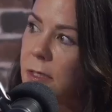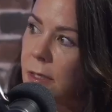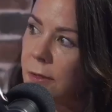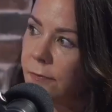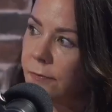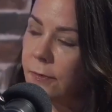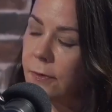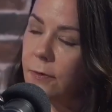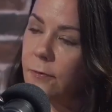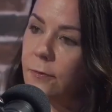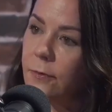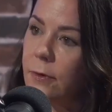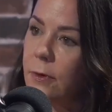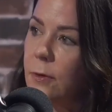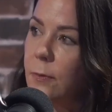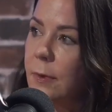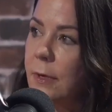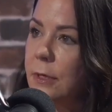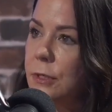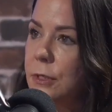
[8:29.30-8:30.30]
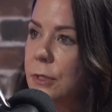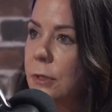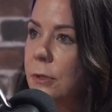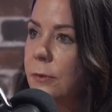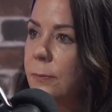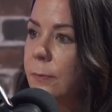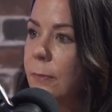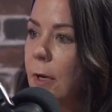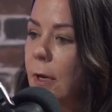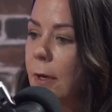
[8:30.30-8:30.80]
that feel for the
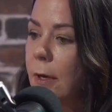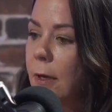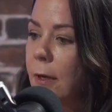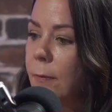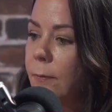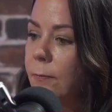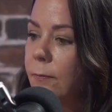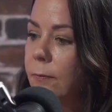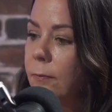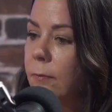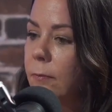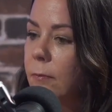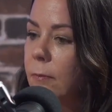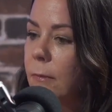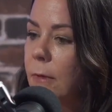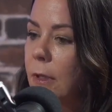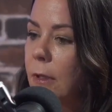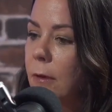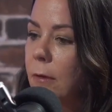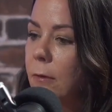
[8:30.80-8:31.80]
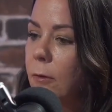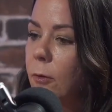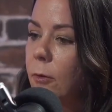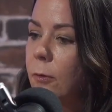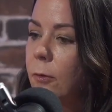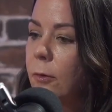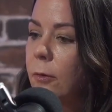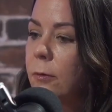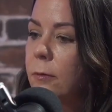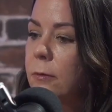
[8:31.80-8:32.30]
patient,
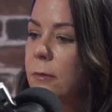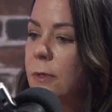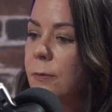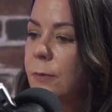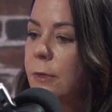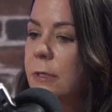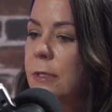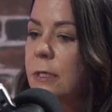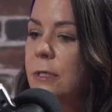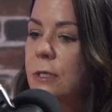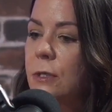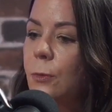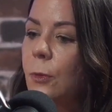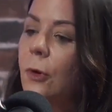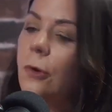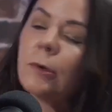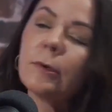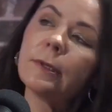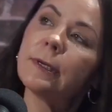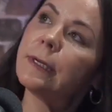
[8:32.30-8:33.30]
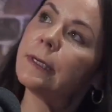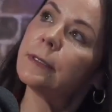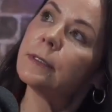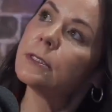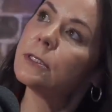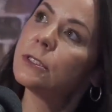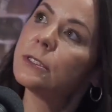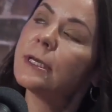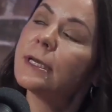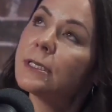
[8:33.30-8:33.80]
or some of the
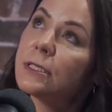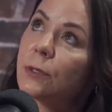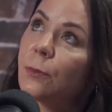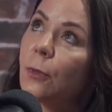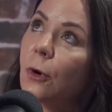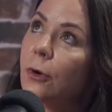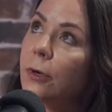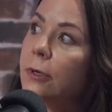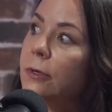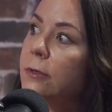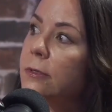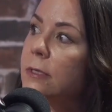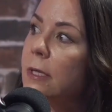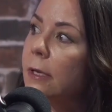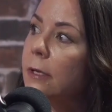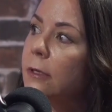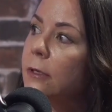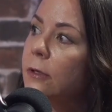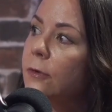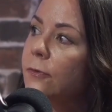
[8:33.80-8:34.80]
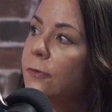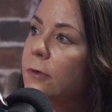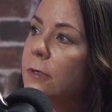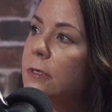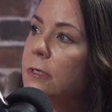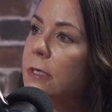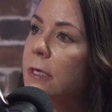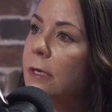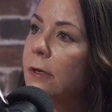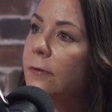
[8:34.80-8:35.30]
testimonials that you've
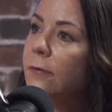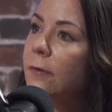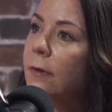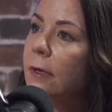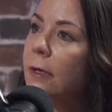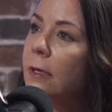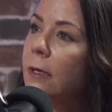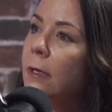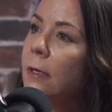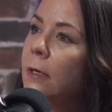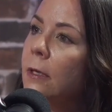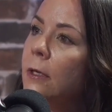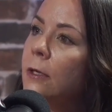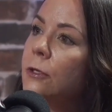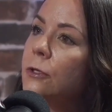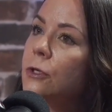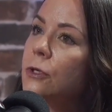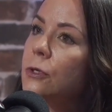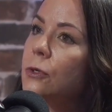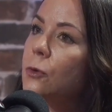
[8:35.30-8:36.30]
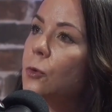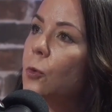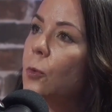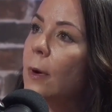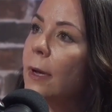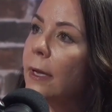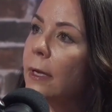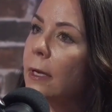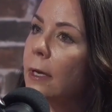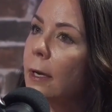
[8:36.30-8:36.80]
received? Like, do you
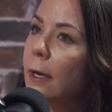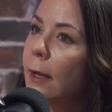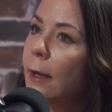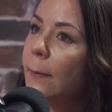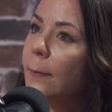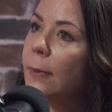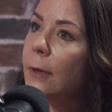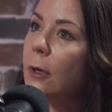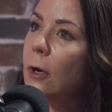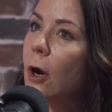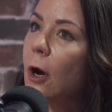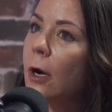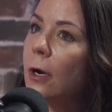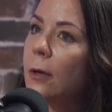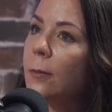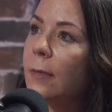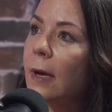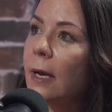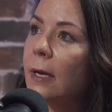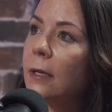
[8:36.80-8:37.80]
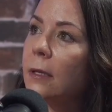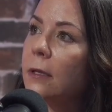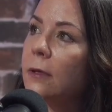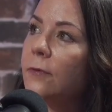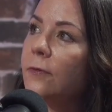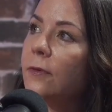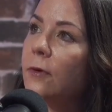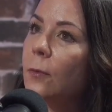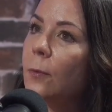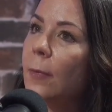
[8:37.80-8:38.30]
wake up and automatically
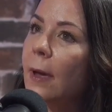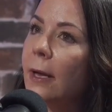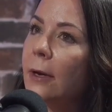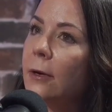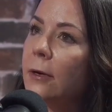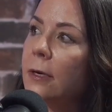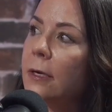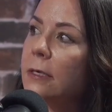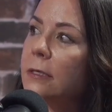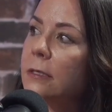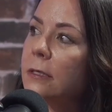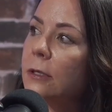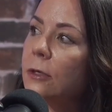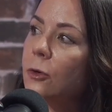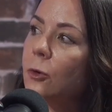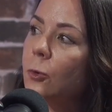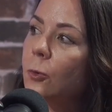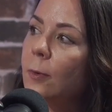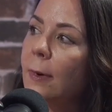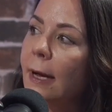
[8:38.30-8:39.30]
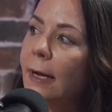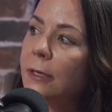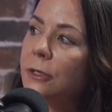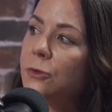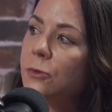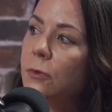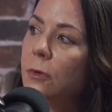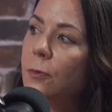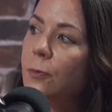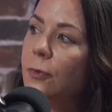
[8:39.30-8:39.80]
feel better? Is it a
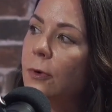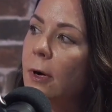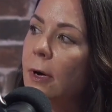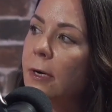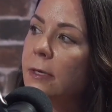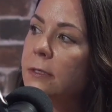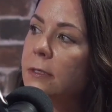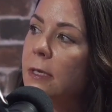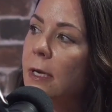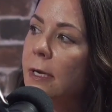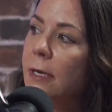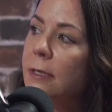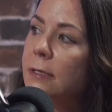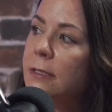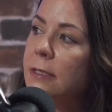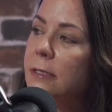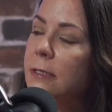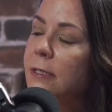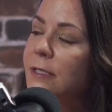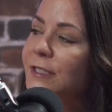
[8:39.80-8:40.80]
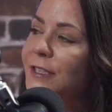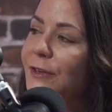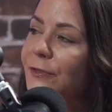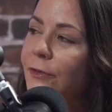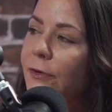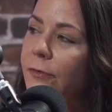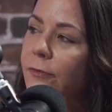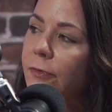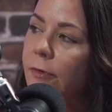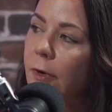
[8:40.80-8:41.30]
gradual process? Is it
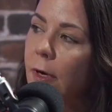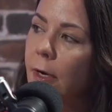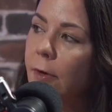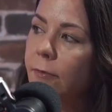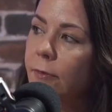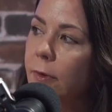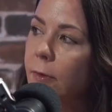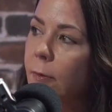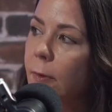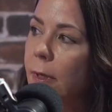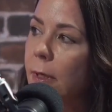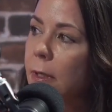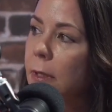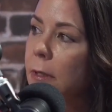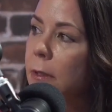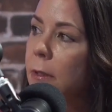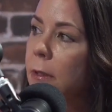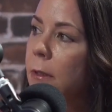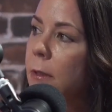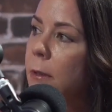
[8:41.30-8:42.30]
different for everyone?